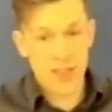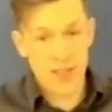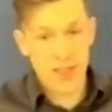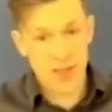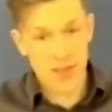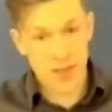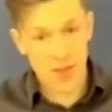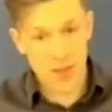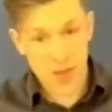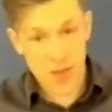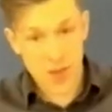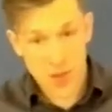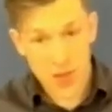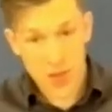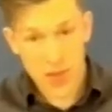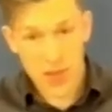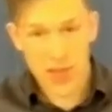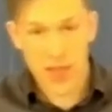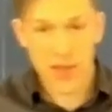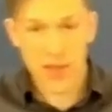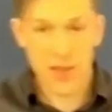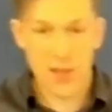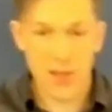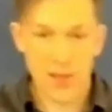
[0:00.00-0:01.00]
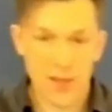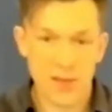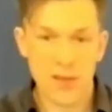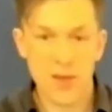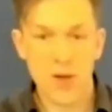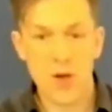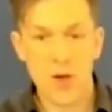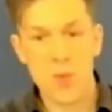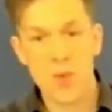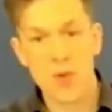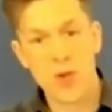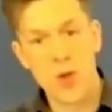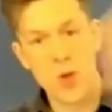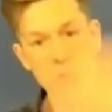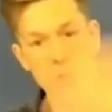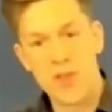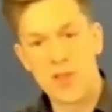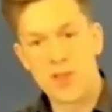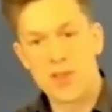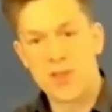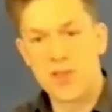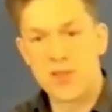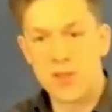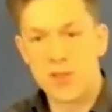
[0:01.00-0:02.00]
is presumed and the, the homotopy
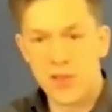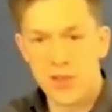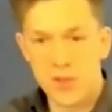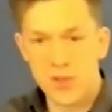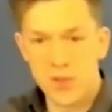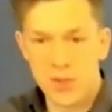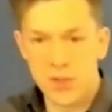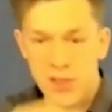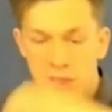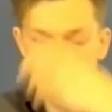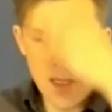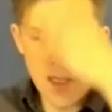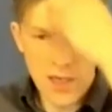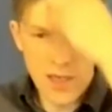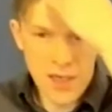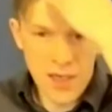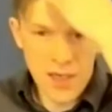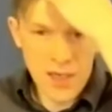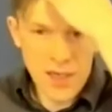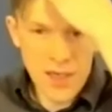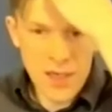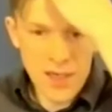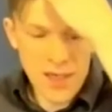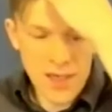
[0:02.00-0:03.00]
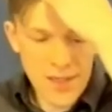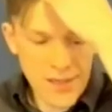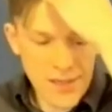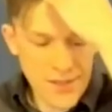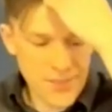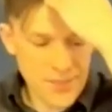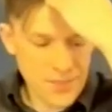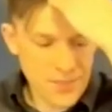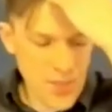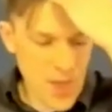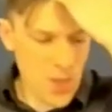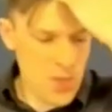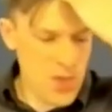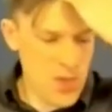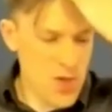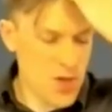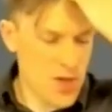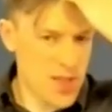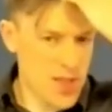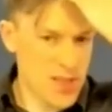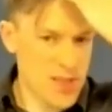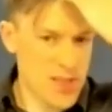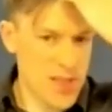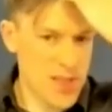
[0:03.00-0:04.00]
is presumed dual, um, I mean, you
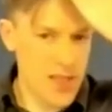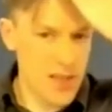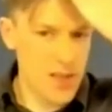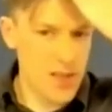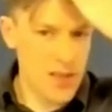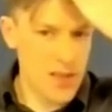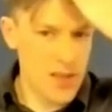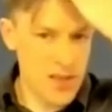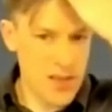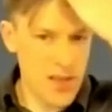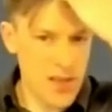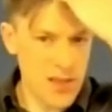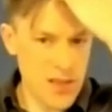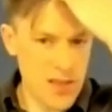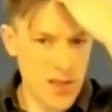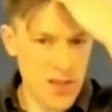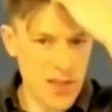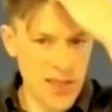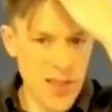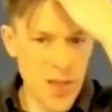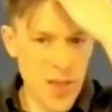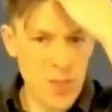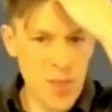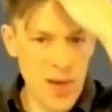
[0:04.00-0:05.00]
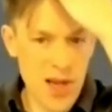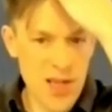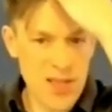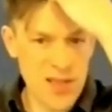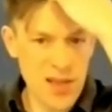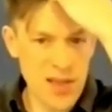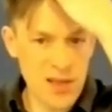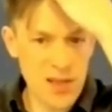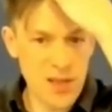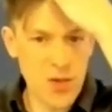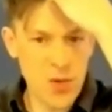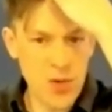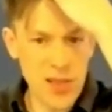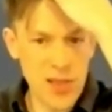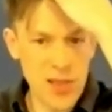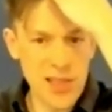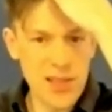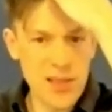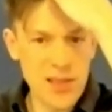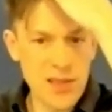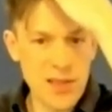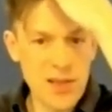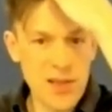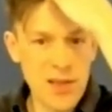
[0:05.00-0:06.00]
can say this certainly implies that the
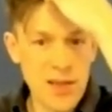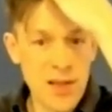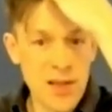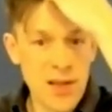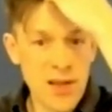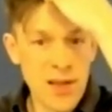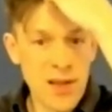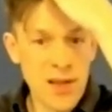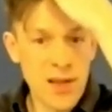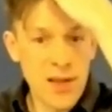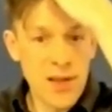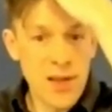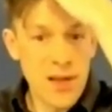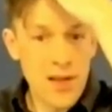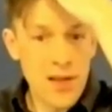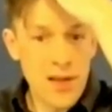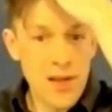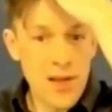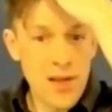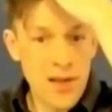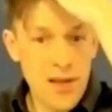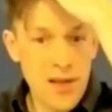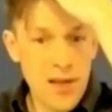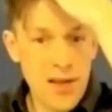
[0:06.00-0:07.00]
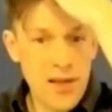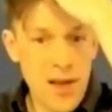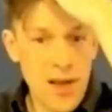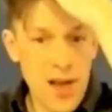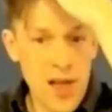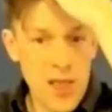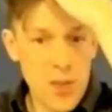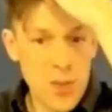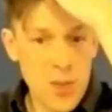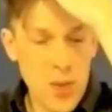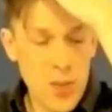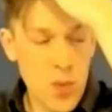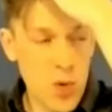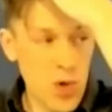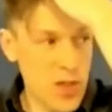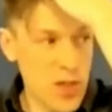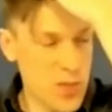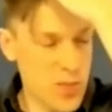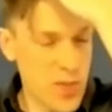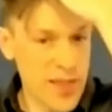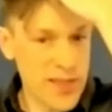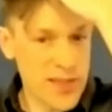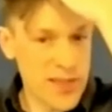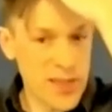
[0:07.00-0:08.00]
Quillen uh, and Latimer Moore
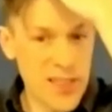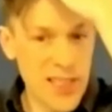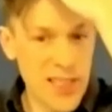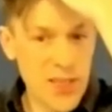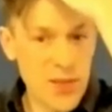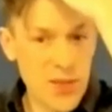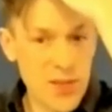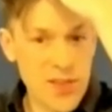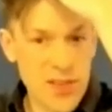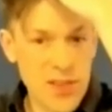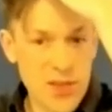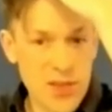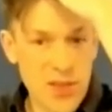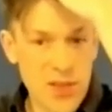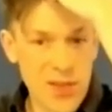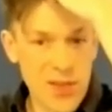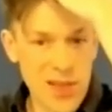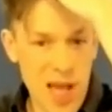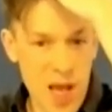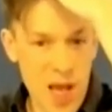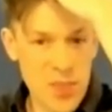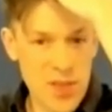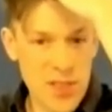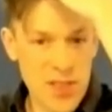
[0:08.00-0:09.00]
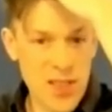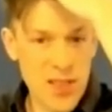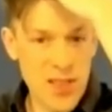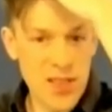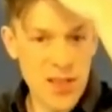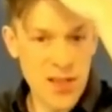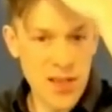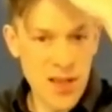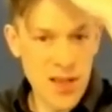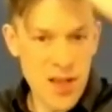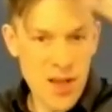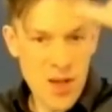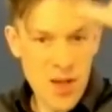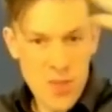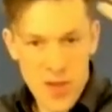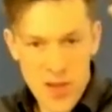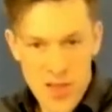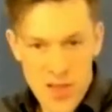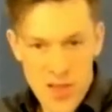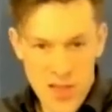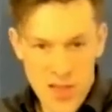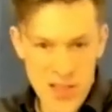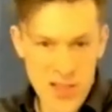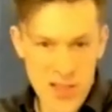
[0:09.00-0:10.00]
spectral sequences collapse, but
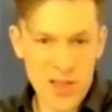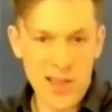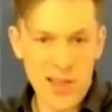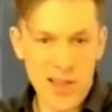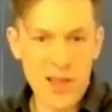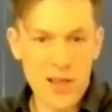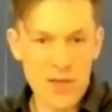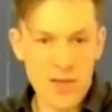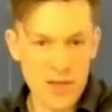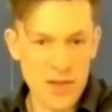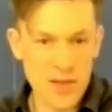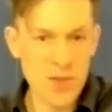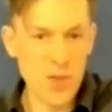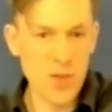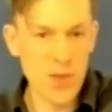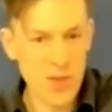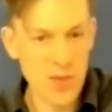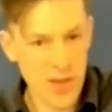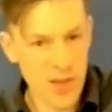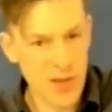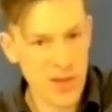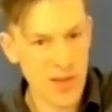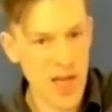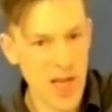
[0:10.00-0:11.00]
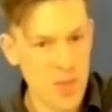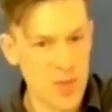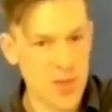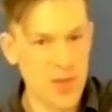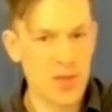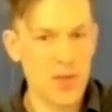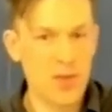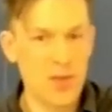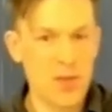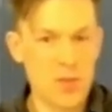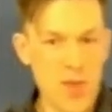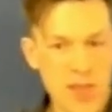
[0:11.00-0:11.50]
there's a subtle difference between collapse of those